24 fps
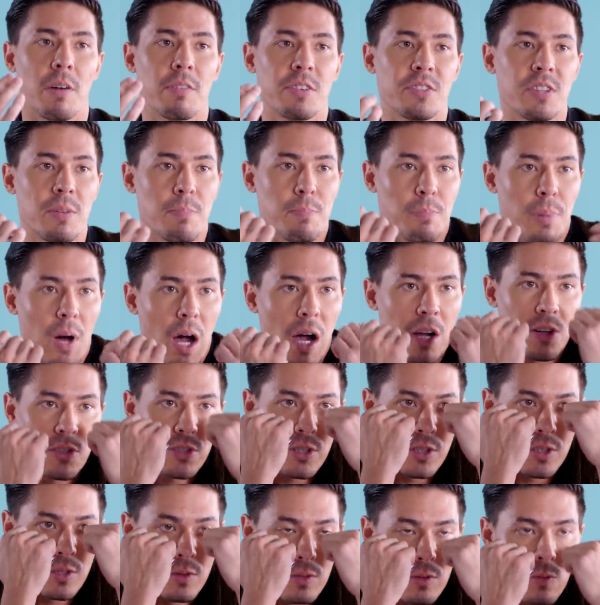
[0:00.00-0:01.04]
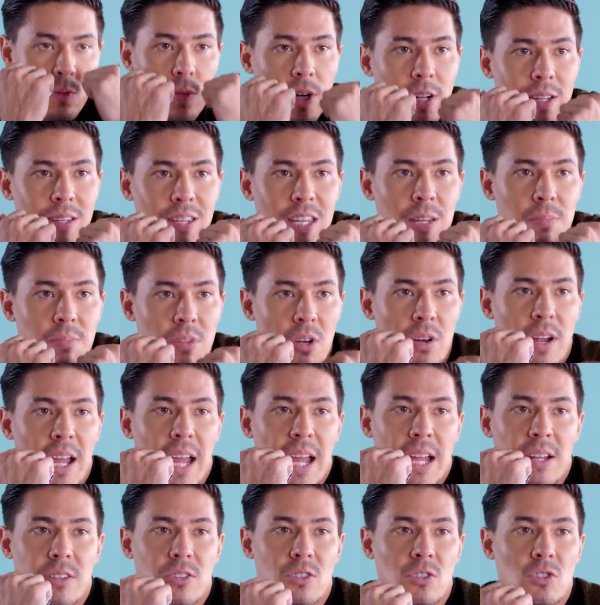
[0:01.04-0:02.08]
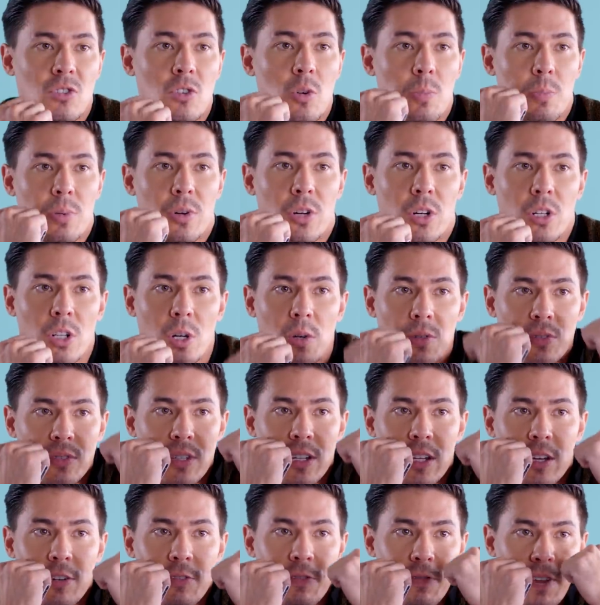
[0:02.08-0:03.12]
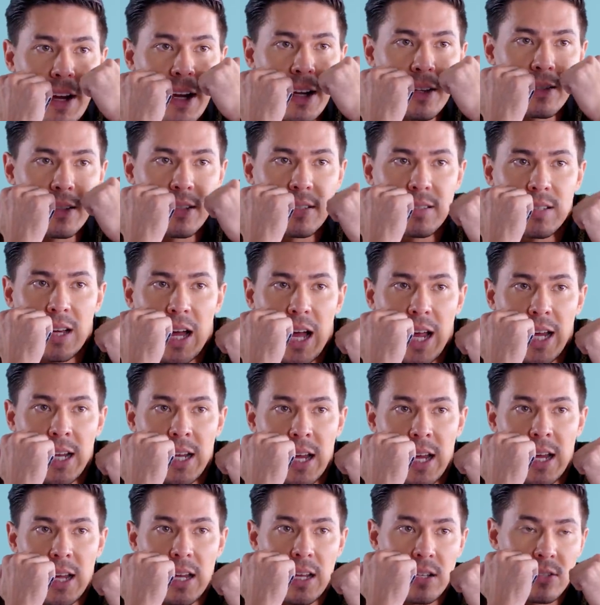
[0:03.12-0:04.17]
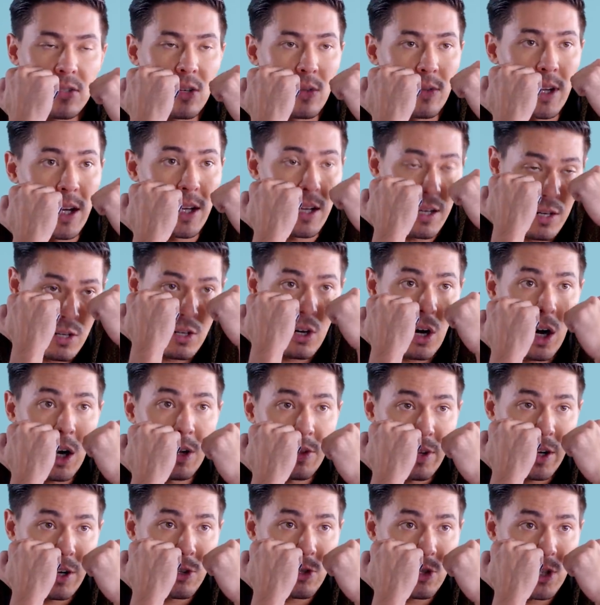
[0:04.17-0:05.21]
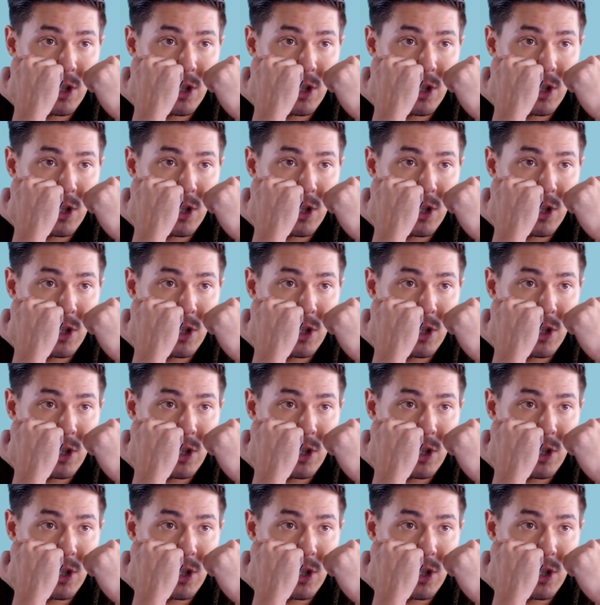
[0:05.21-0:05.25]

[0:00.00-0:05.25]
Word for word: Obviously, boxers want to keep their hands super close to their face and tight so they can guard their